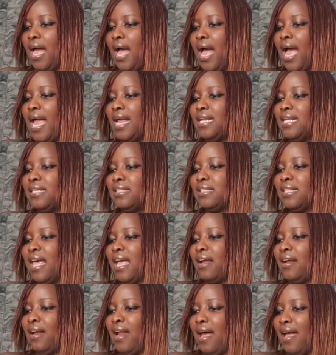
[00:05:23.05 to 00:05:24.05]
I
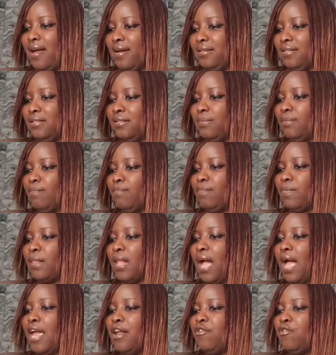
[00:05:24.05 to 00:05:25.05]
dislike liars.
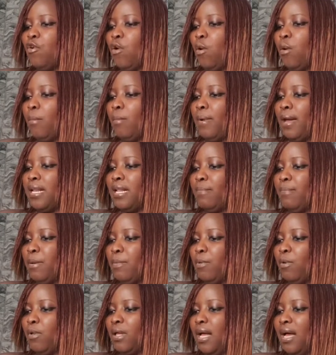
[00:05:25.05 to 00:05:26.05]
I know many
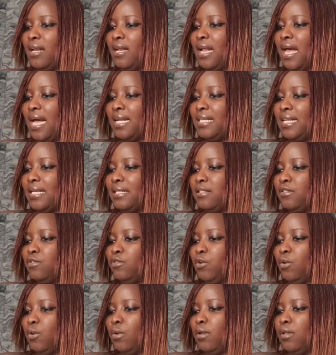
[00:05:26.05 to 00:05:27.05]
people can attest
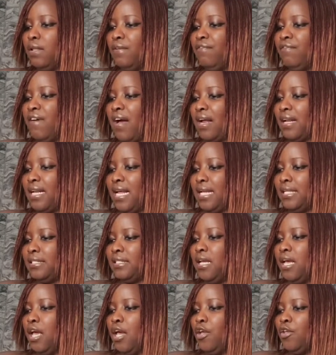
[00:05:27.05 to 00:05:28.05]
to the fact that
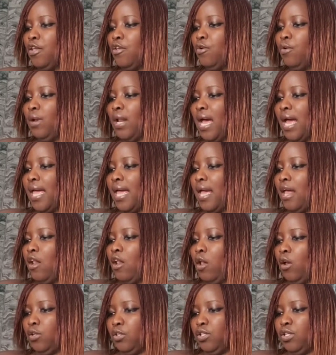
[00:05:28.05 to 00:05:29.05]
you lie a
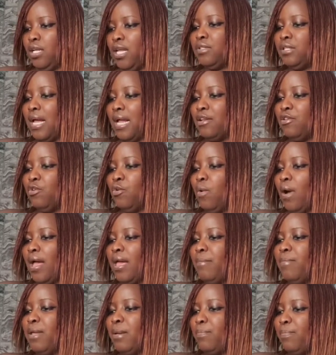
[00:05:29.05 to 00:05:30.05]
lot and you are
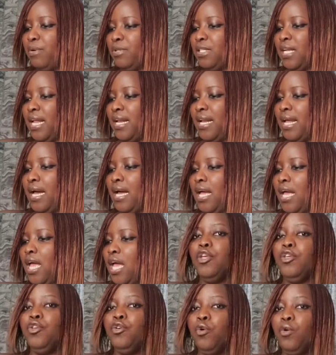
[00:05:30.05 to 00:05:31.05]
a big pretender.
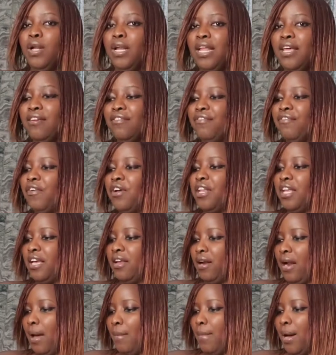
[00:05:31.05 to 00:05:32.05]
You live for the
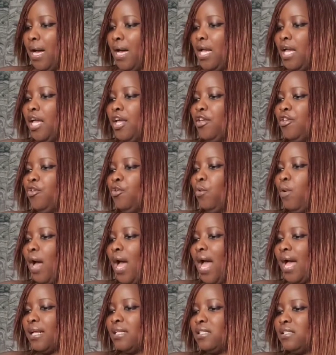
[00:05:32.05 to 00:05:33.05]
grammar. You
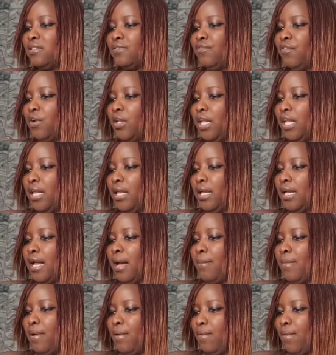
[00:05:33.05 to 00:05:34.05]
act for the
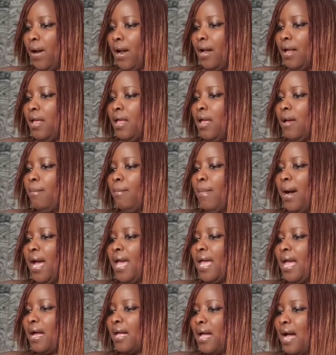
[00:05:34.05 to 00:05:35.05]
camera.
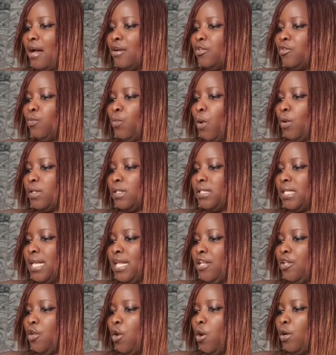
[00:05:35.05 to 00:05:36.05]
My account was
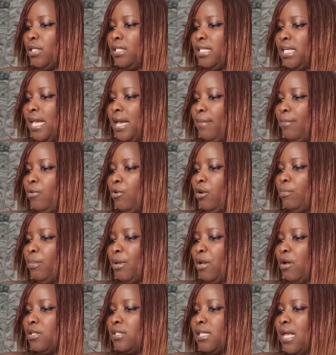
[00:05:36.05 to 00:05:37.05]
in your DM not
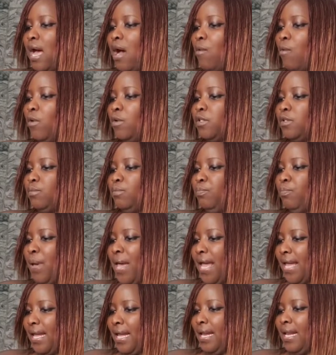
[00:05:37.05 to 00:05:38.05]
because I was
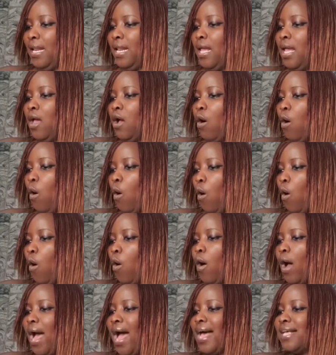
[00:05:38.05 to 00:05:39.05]
begging
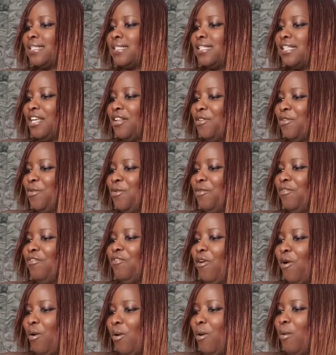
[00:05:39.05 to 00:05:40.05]
or asking you
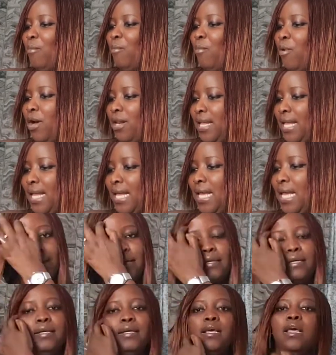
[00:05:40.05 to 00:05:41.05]
for money.
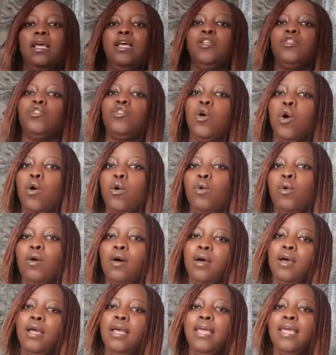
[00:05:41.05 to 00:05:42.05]
So
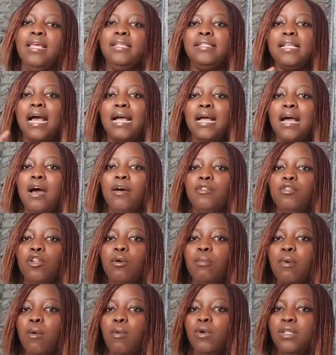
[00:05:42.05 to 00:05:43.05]
his account
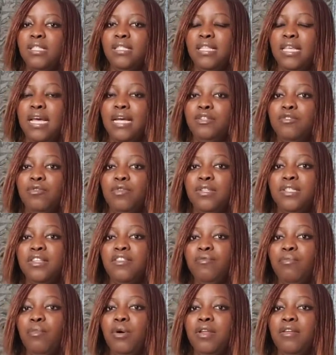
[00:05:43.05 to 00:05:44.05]
number was there to
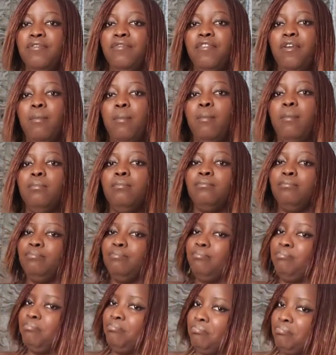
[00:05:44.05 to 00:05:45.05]
receive money from
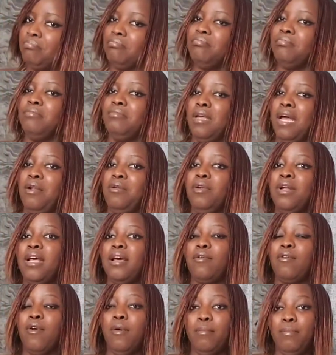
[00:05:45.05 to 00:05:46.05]

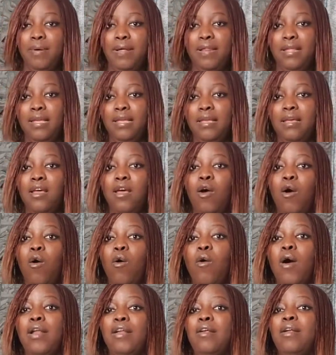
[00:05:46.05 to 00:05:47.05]
another company
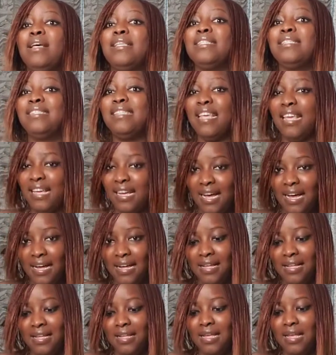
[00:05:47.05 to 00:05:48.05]
or another singer.
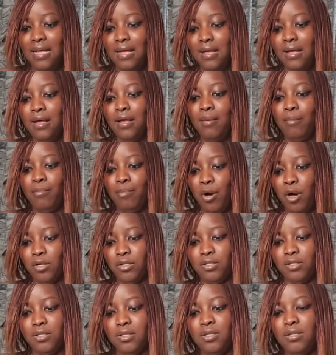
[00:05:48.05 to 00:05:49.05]

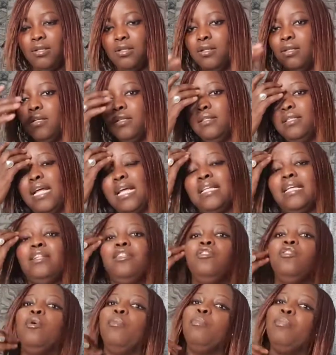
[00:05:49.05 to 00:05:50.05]
But Tacha
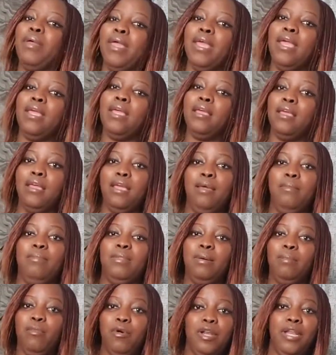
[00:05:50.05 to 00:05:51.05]
did not pay him
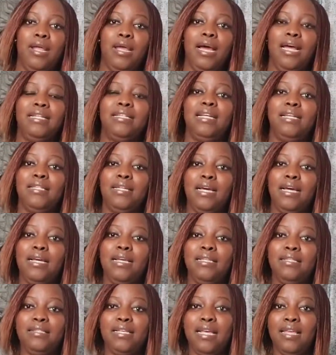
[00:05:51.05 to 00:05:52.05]
the money, and Tacha
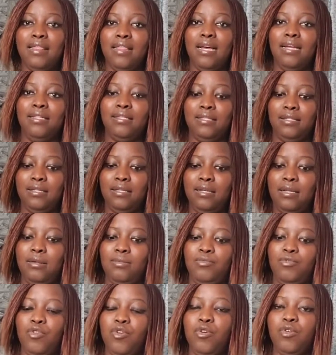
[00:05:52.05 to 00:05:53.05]
is saying that
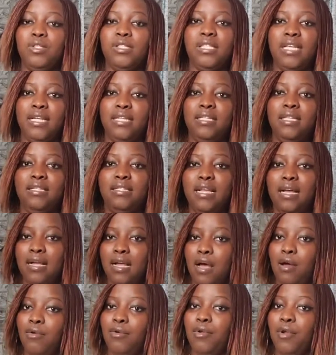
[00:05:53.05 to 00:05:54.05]
Toyo sent his
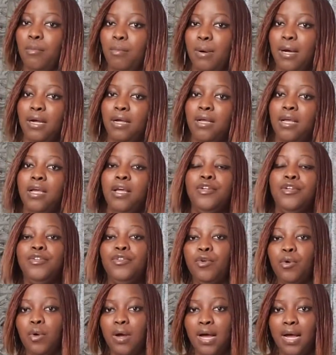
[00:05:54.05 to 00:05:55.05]
account number
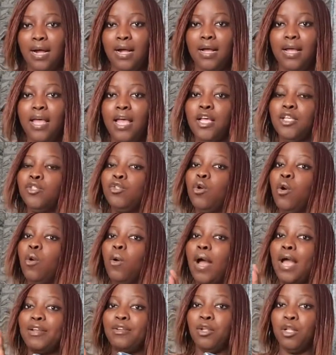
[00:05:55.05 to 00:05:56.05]
to her. So
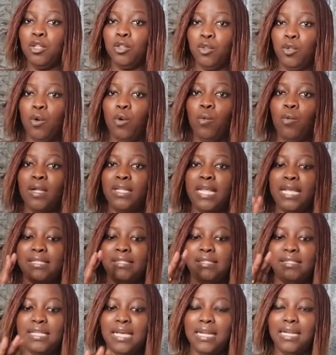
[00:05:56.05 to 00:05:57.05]
I don't know what
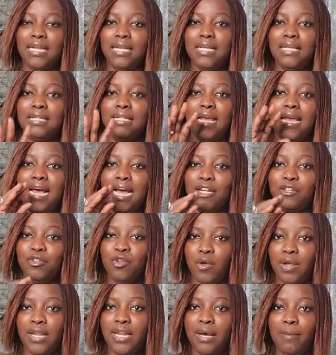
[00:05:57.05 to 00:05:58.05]
exactly they are
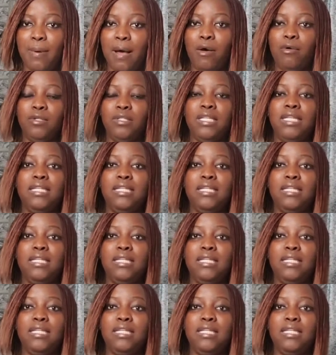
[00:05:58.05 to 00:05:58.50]
talking about.